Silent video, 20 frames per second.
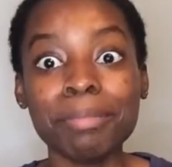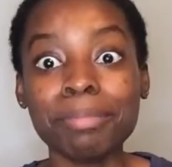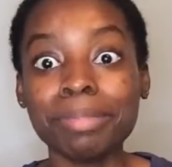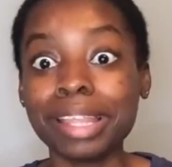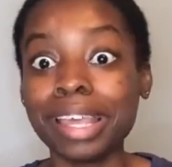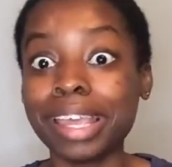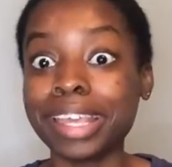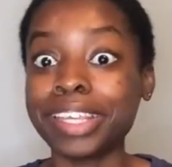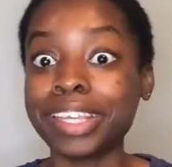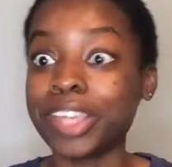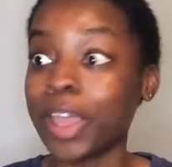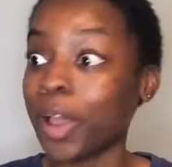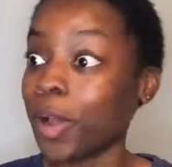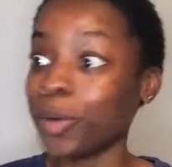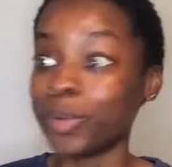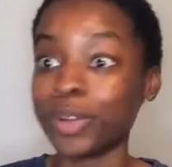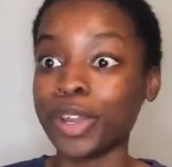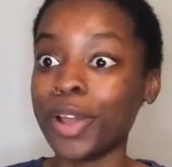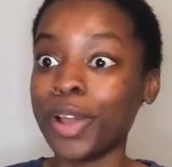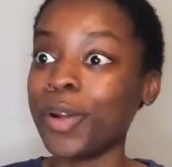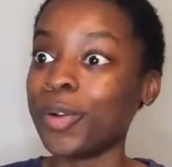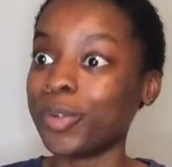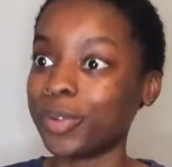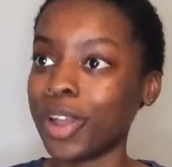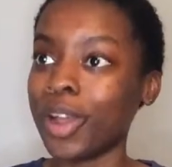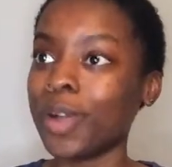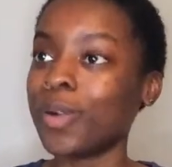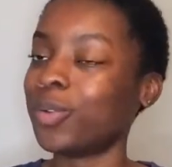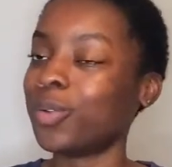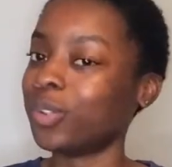Like, yo,
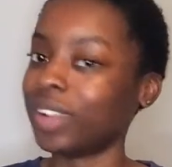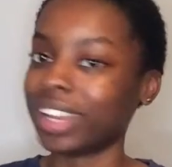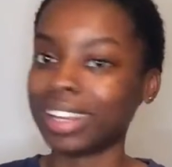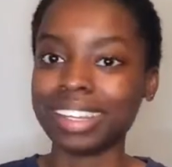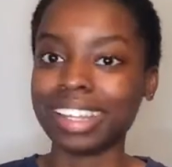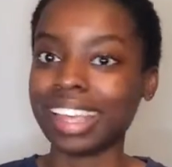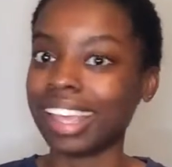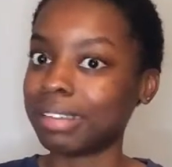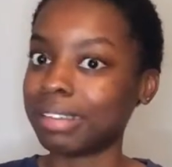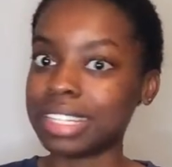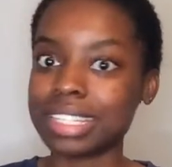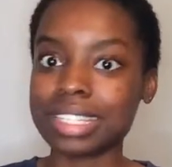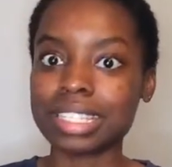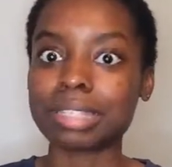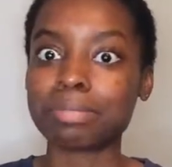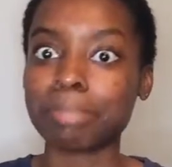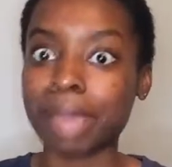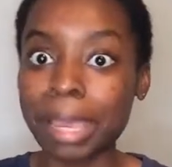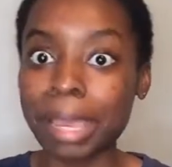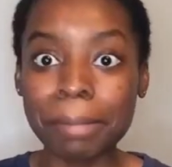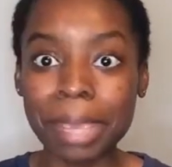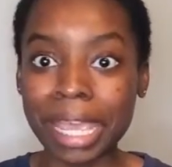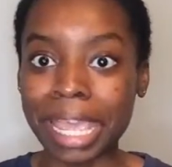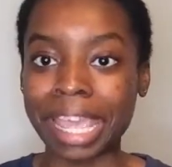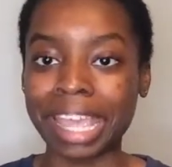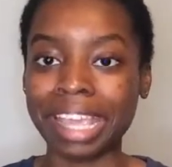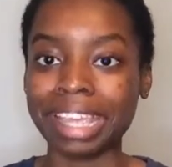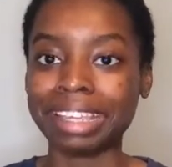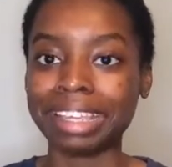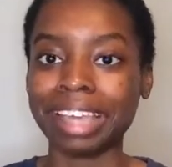no. This is my
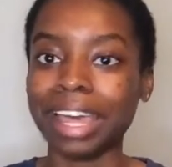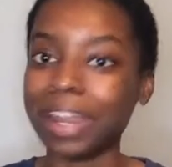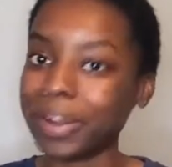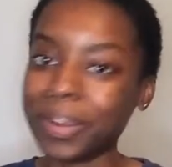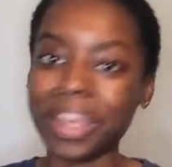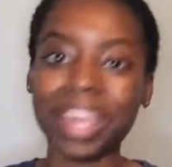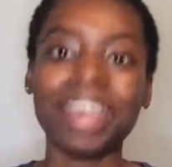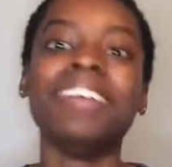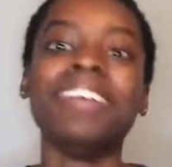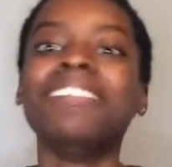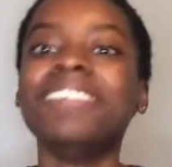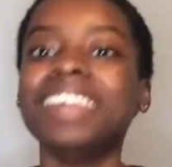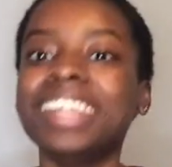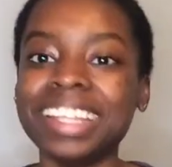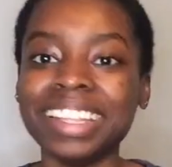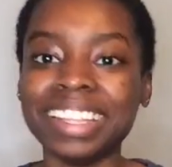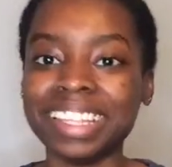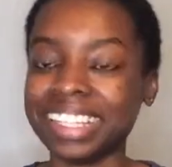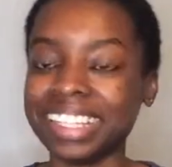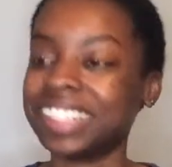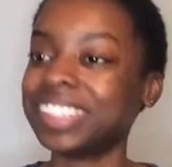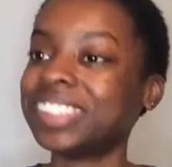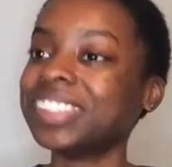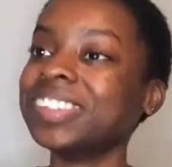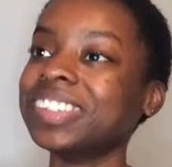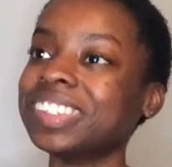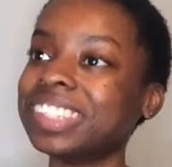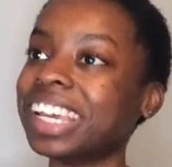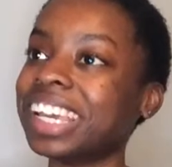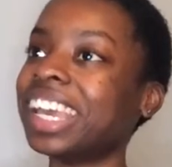bag. I don't have anything to do
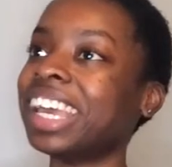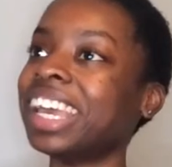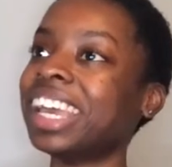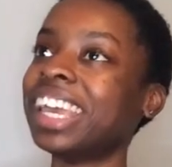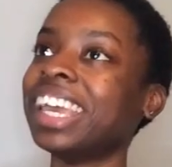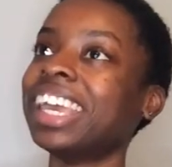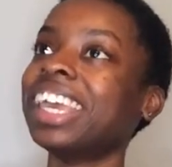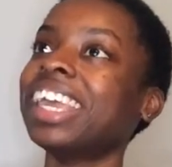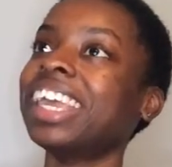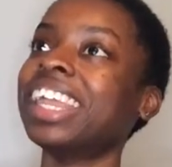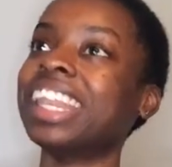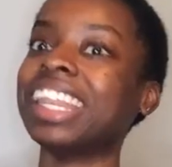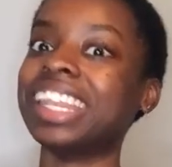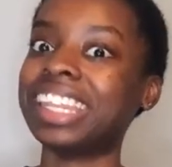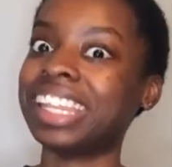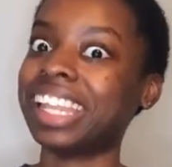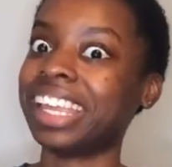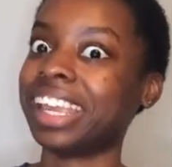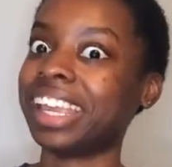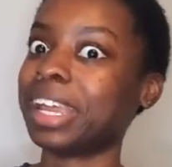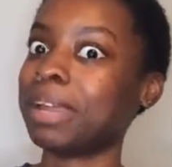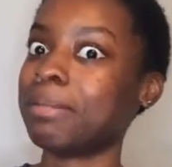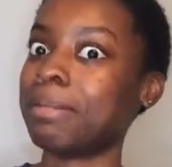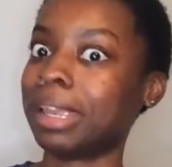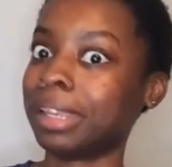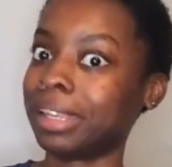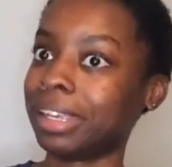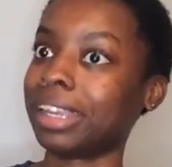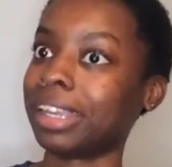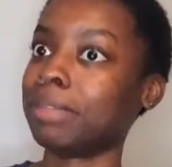with it. And like,
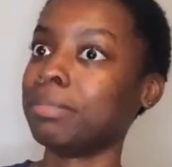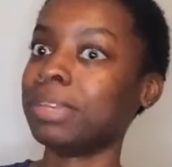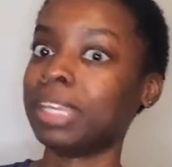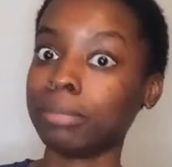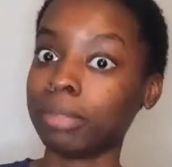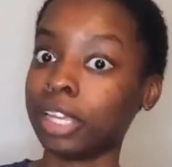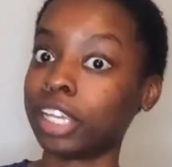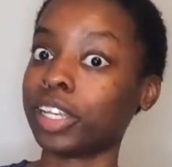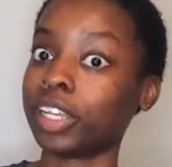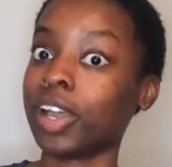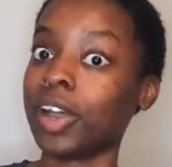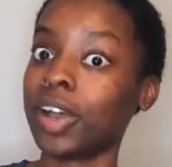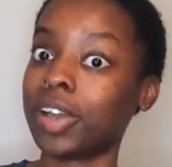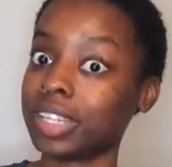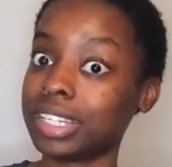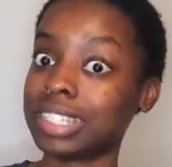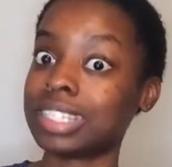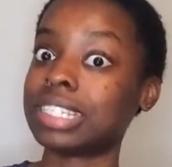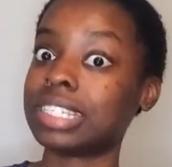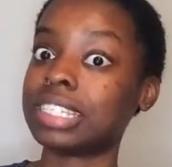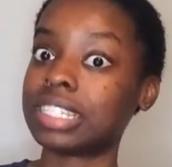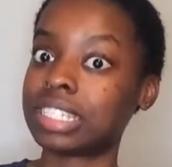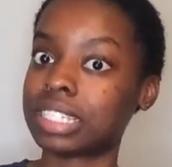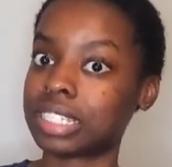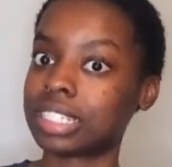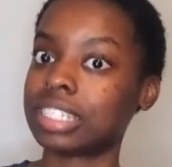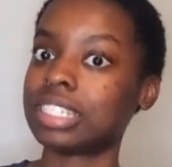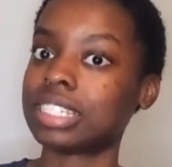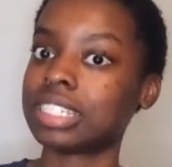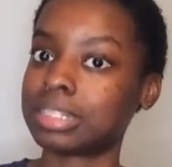everybody looking at me. I'm like, no, this
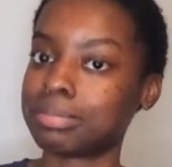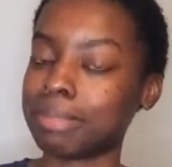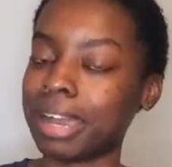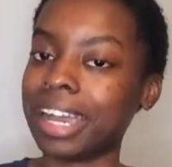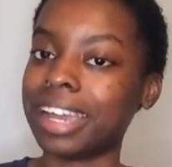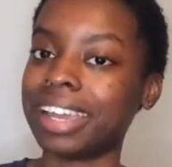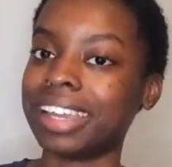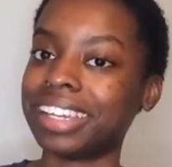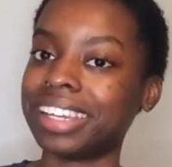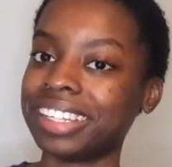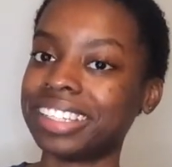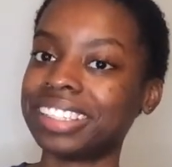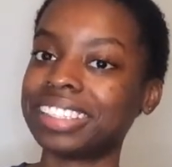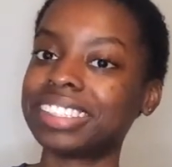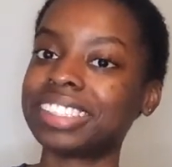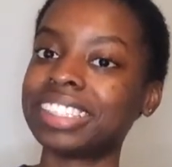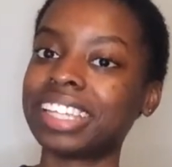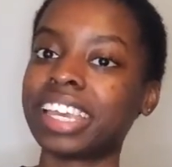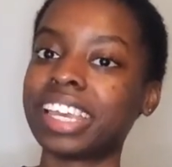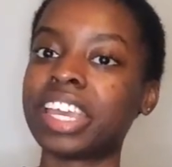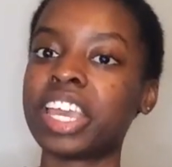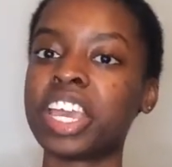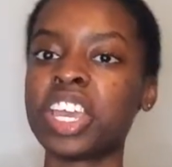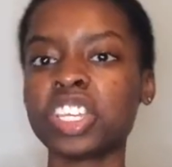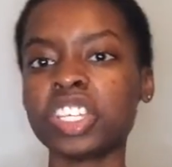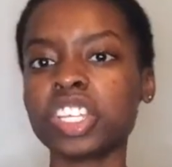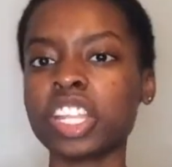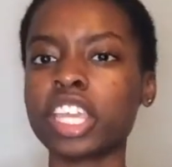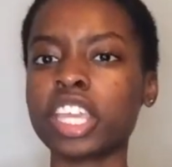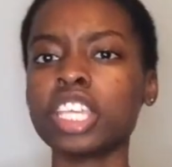is mine. And she's like,
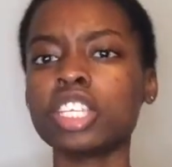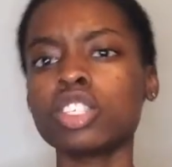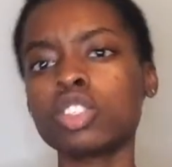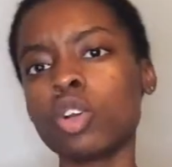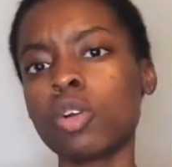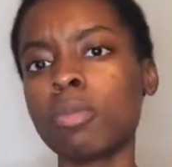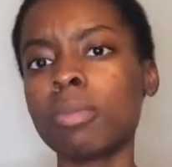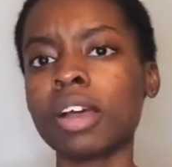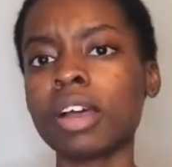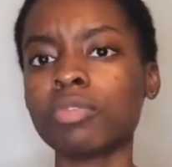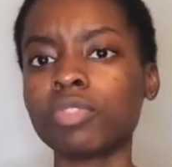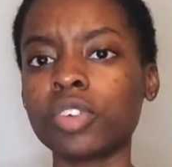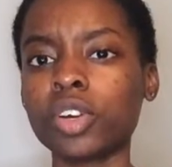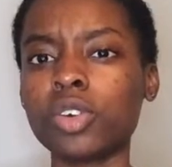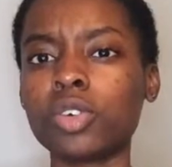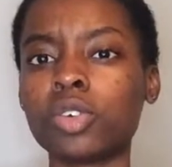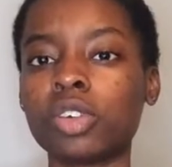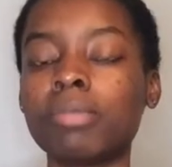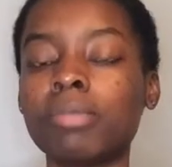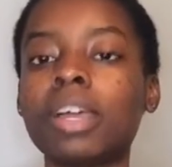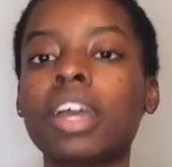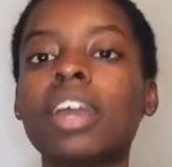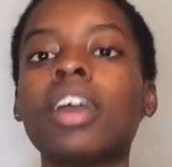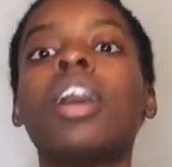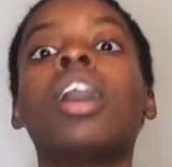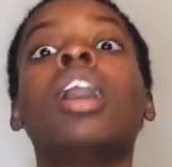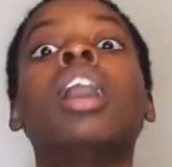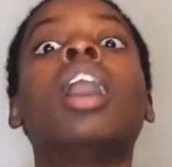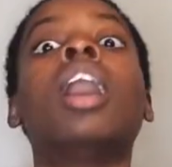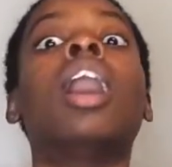he stole my phone. I'm like,
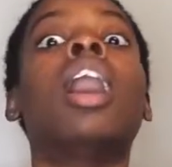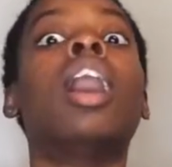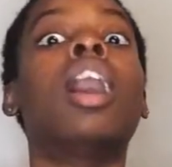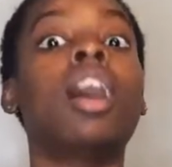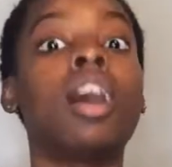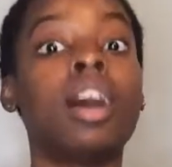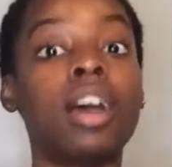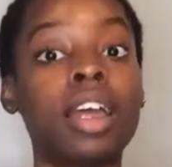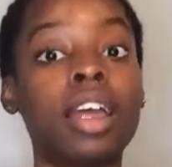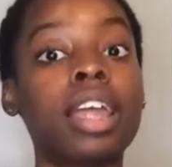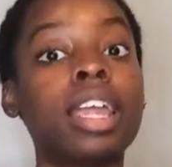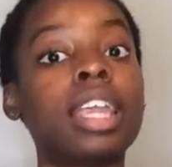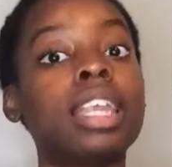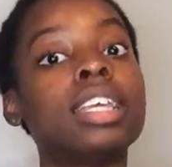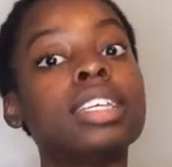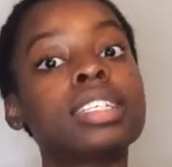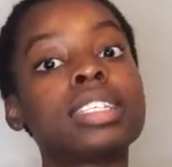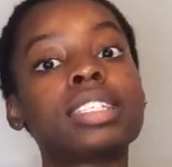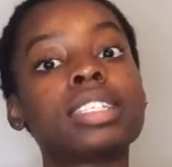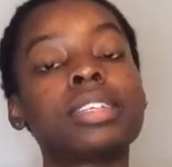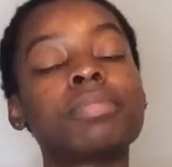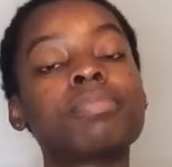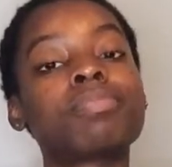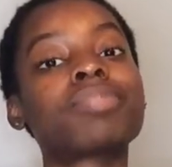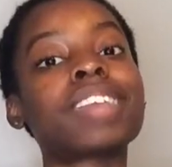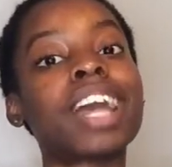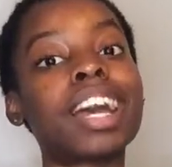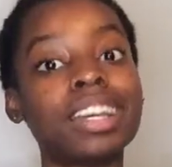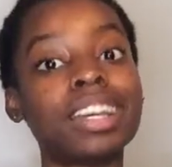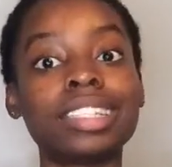all right, listen,
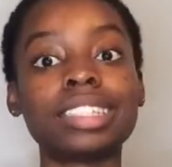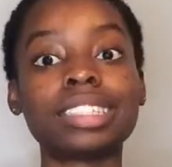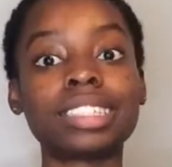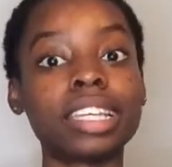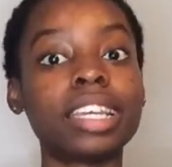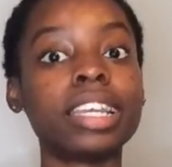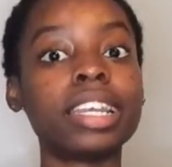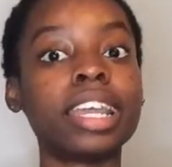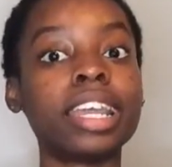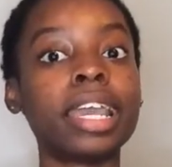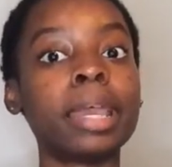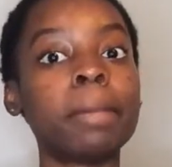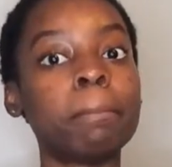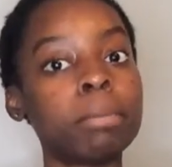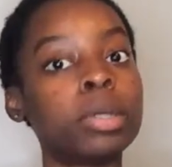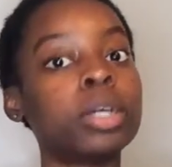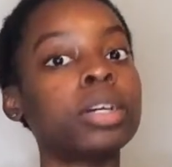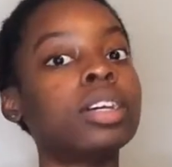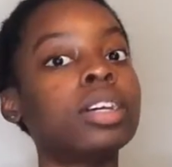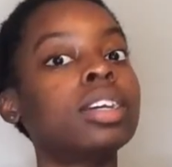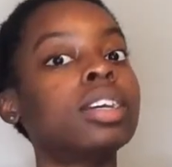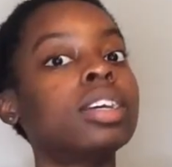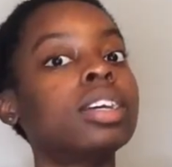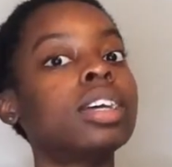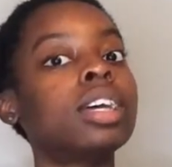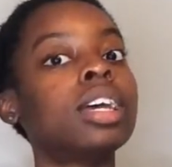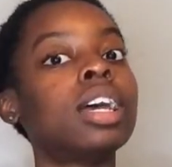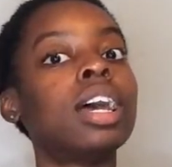I understand that, but